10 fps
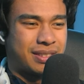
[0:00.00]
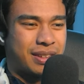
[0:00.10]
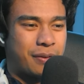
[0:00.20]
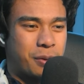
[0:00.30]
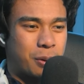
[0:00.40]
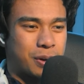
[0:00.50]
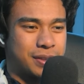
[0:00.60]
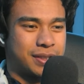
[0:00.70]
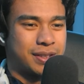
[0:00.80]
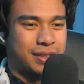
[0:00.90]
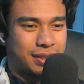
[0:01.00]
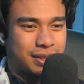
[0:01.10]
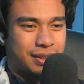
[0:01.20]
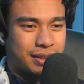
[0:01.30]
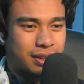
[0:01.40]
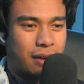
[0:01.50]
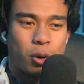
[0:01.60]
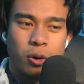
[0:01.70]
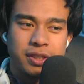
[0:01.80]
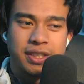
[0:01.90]
Of course
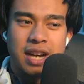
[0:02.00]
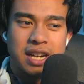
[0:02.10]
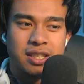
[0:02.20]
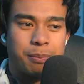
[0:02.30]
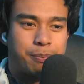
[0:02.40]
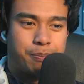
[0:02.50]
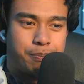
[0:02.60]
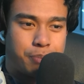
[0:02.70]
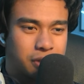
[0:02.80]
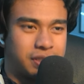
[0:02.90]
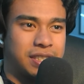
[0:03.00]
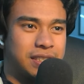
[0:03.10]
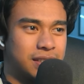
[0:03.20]
this guy's a pussy.